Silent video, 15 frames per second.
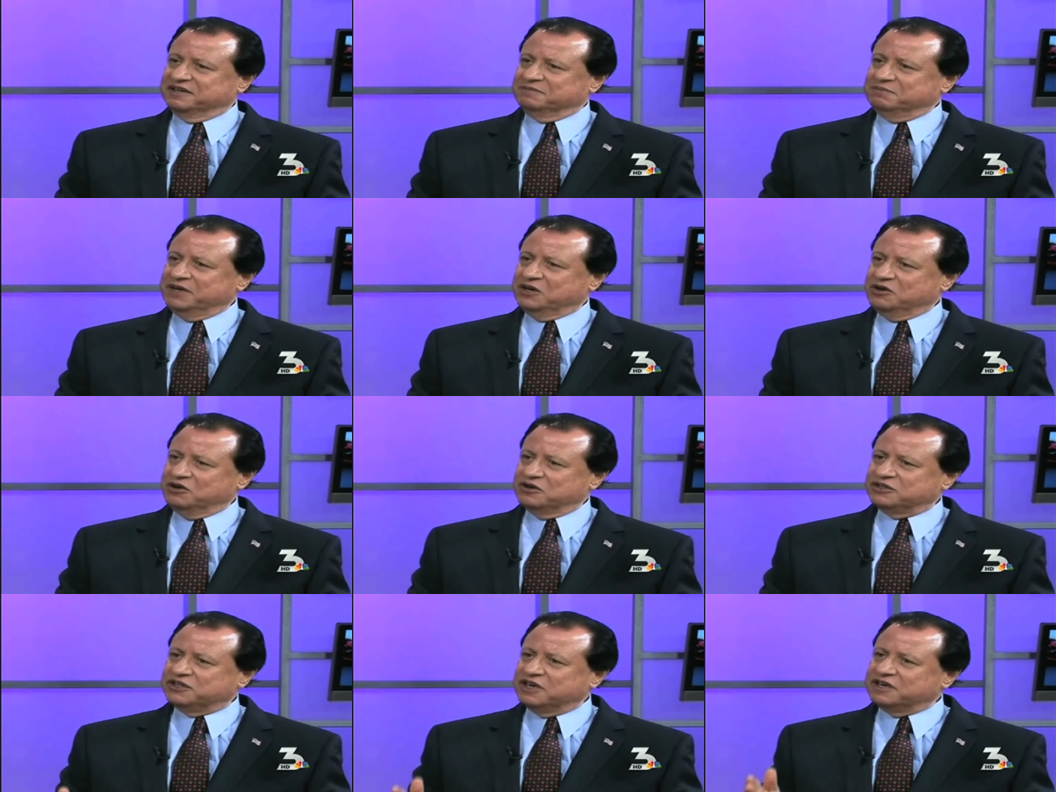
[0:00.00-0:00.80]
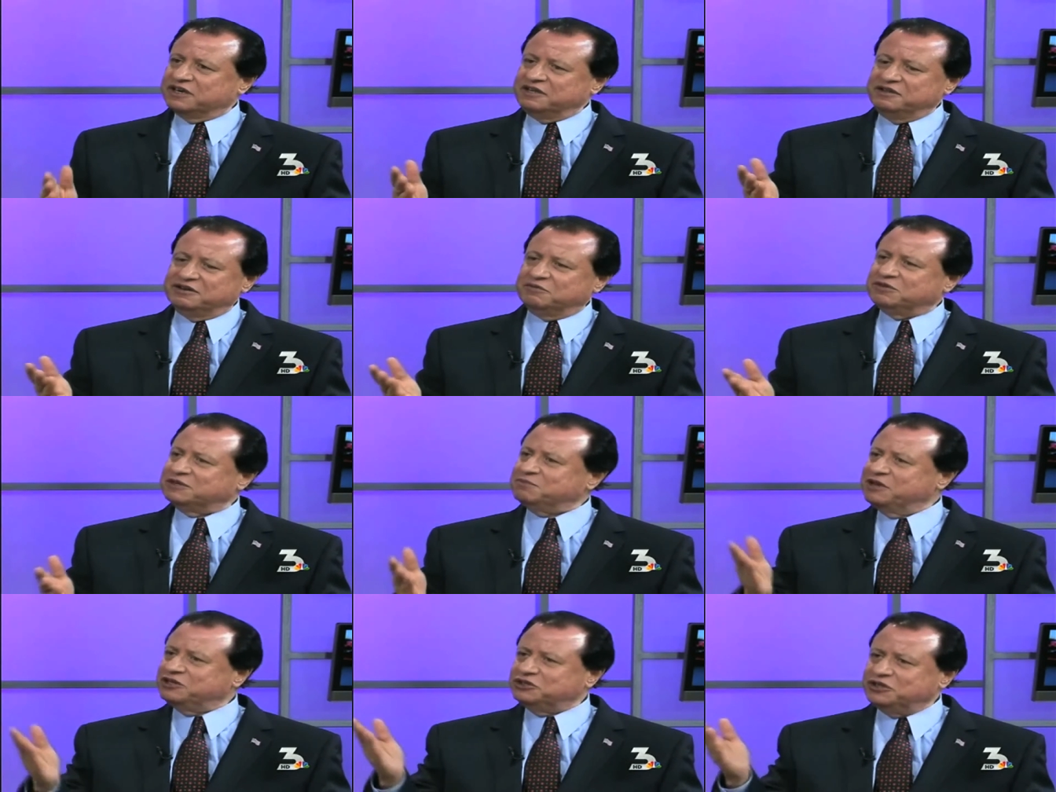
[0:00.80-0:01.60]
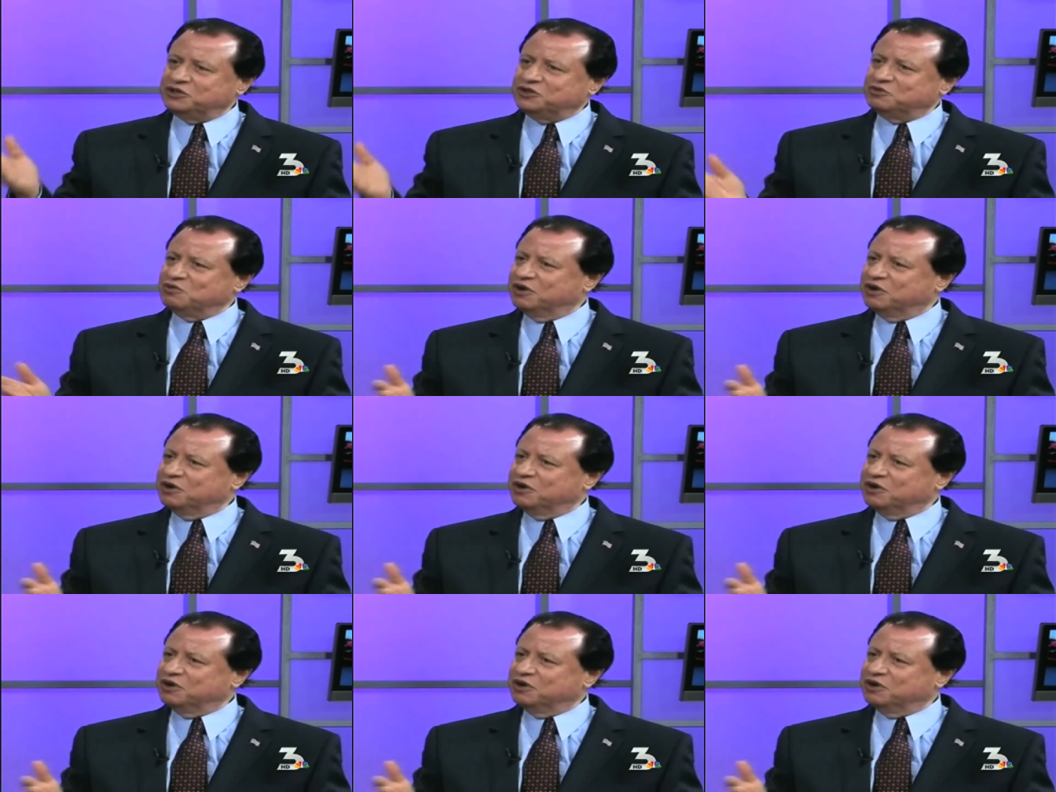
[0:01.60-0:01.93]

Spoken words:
Because, you know, I was mentioning to